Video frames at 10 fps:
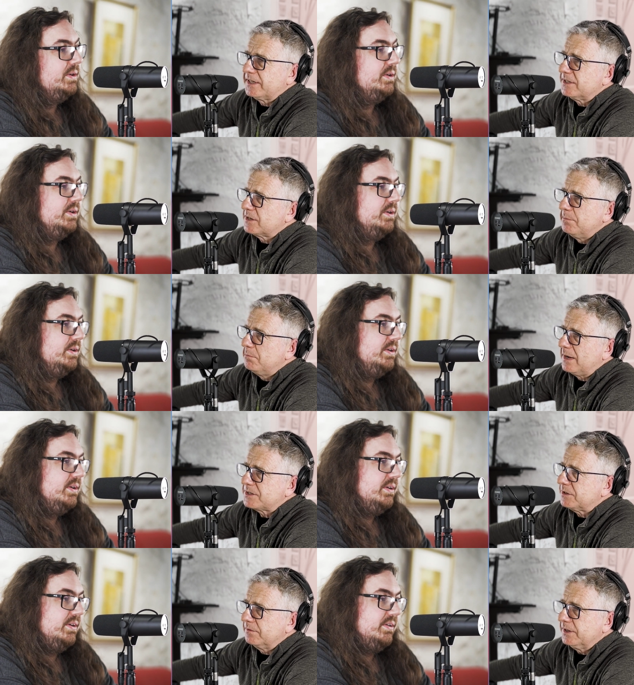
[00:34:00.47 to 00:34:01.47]
Speaker 1: think it's a
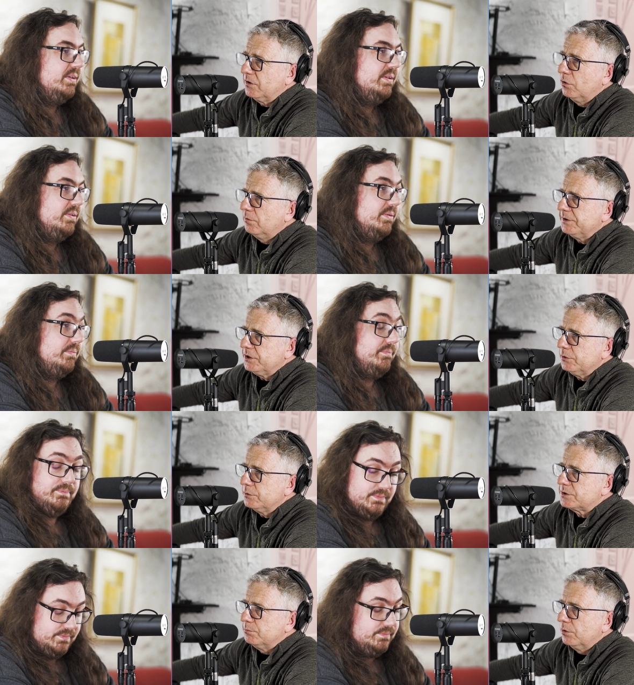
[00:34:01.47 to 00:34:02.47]
massively
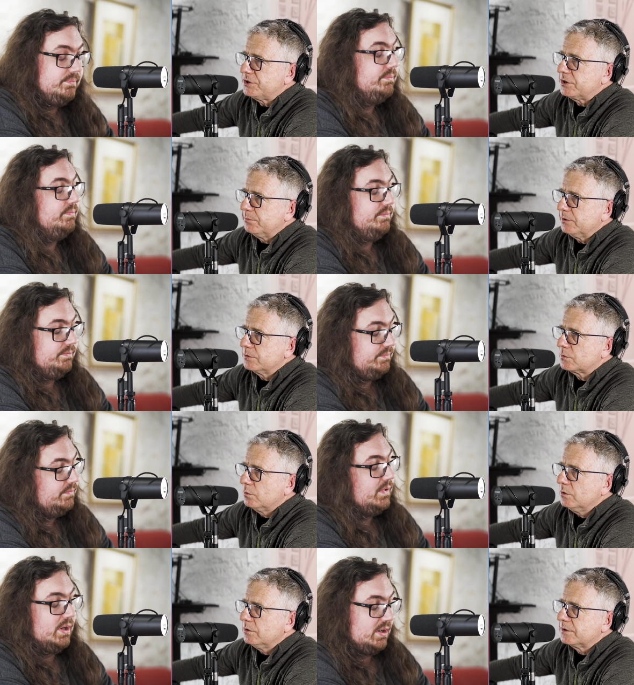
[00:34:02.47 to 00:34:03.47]
overused, much abused
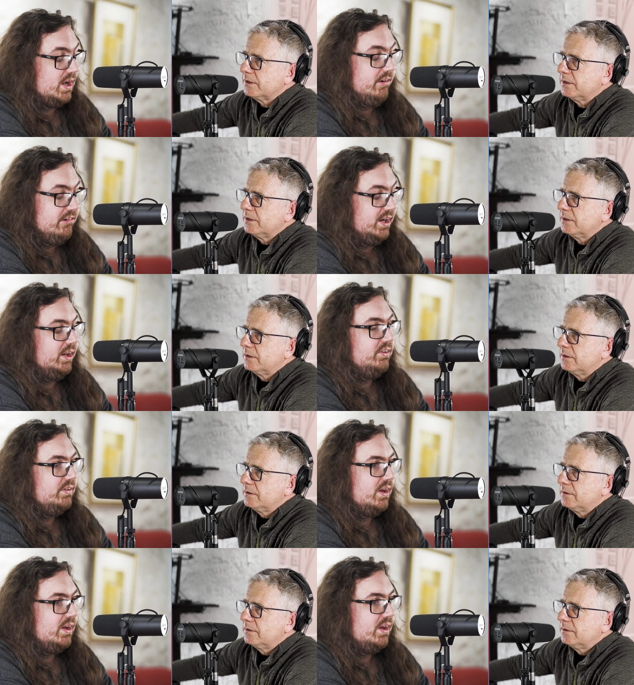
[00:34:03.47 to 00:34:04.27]
word.
Speaker 2: Agreed.